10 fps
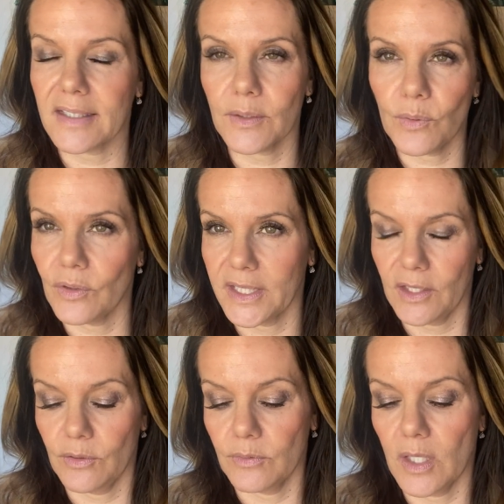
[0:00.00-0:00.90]
They won't let
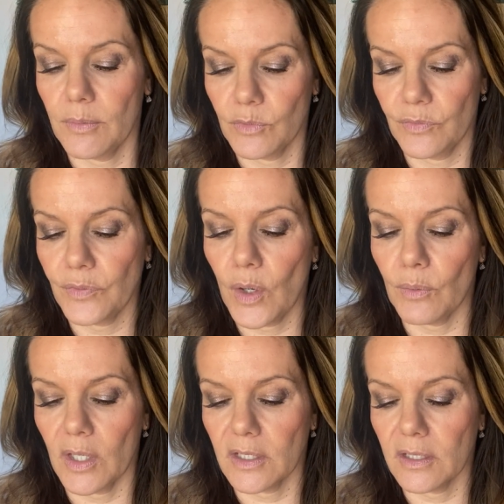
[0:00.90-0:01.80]
you move
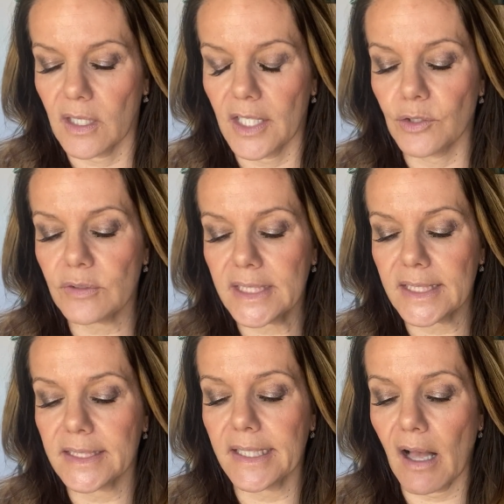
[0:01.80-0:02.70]
forward. Are you
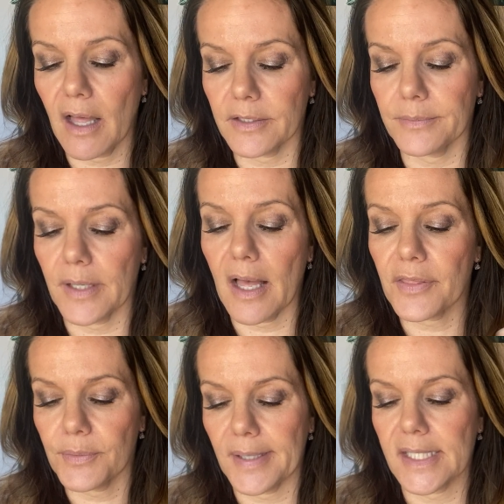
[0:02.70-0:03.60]
legally
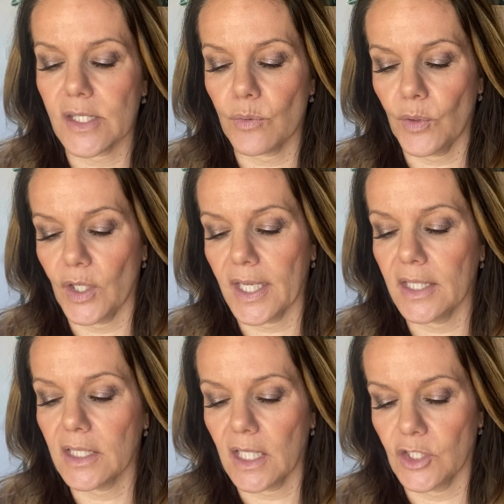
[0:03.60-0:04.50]
authorized to work in
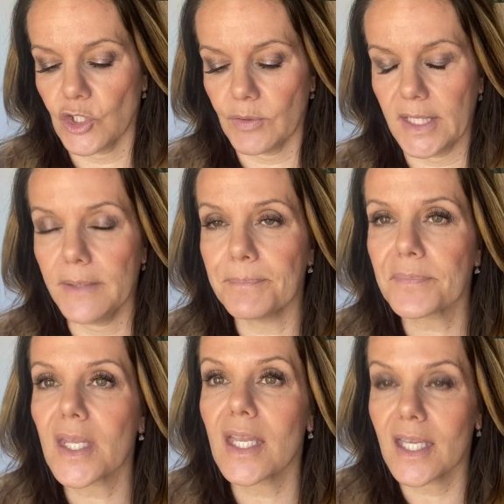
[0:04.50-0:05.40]
the country?
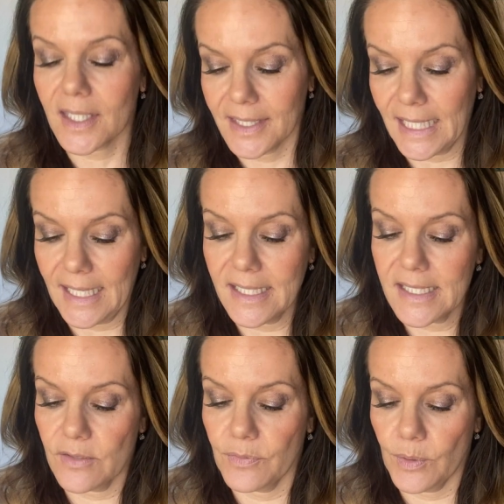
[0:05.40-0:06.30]

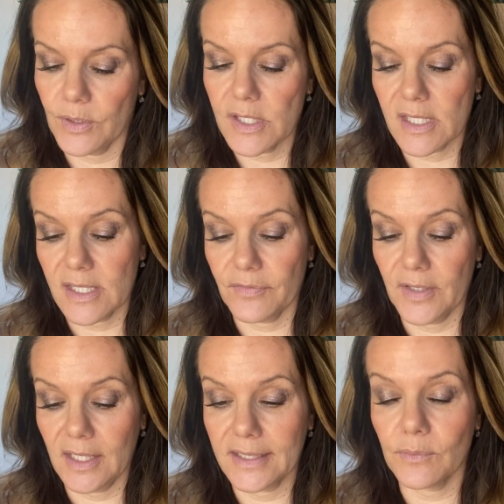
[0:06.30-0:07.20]
Yes, of course, because if
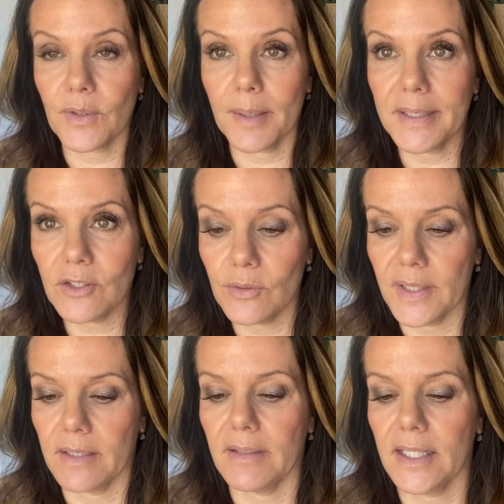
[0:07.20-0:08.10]
not, then what am I
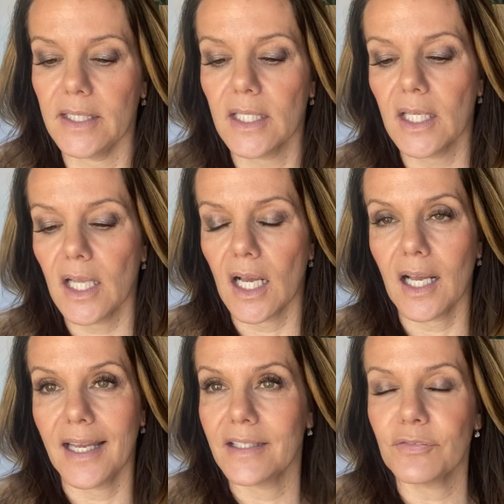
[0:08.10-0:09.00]
doing, right?
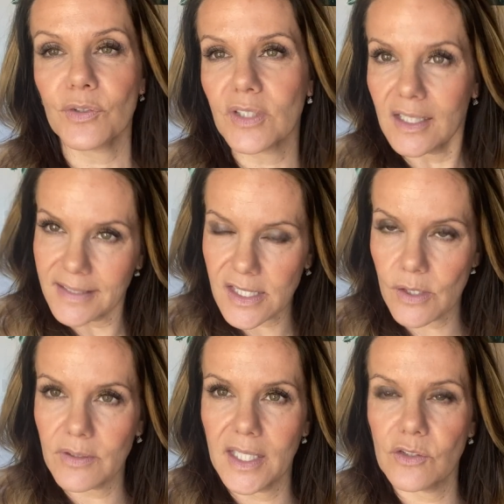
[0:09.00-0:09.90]
And if you're not, that's
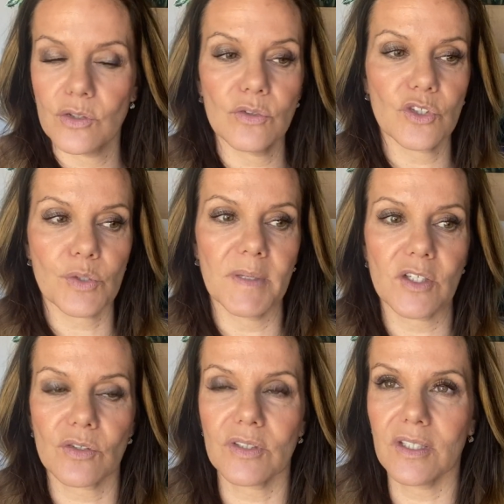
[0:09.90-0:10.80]
okay too. Just make
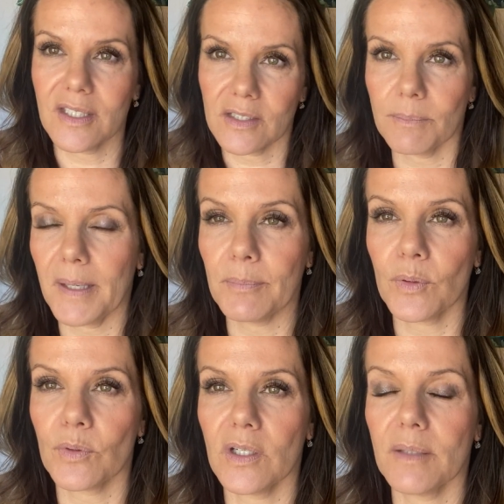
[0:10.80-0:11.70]
sure that you get the
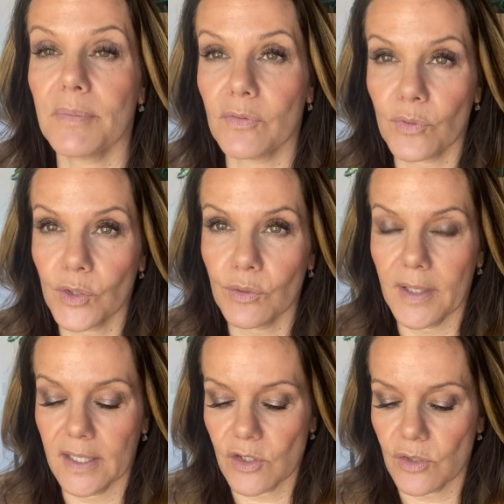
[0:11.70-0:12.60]
paperwork before you
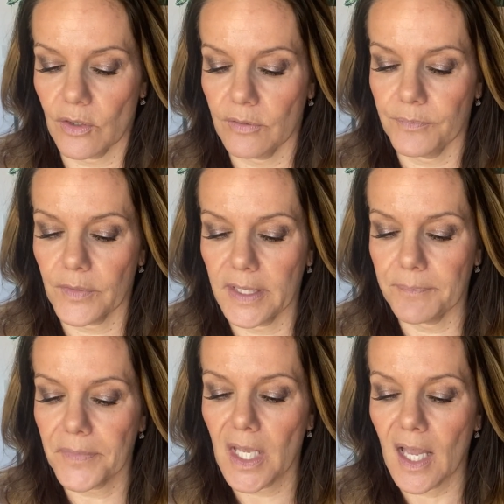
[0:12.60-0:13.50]
answer, right?
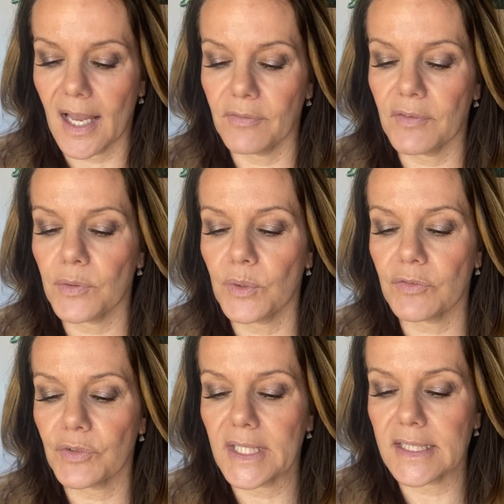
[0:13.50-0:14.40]
Have you ever worked
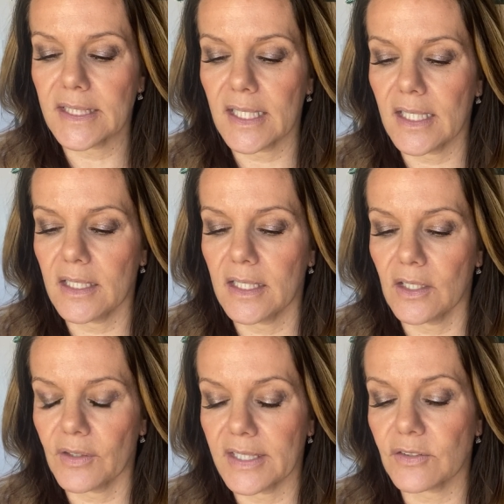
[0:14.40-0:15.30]
for Delta?
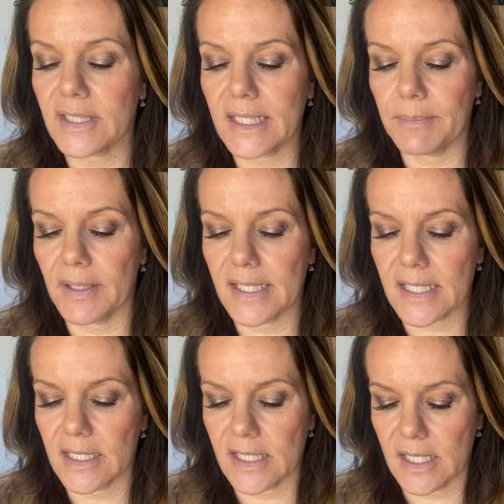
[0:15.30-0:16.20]
Okay, so they keep on
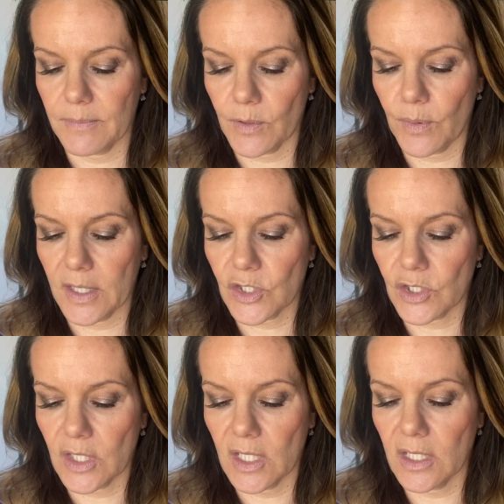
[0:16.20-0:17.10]
asking the same
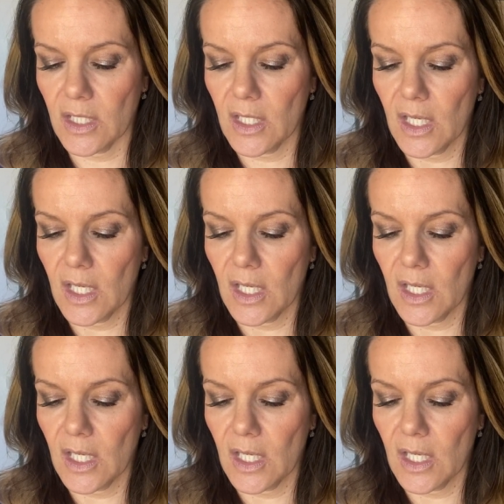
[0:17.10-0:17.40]
question.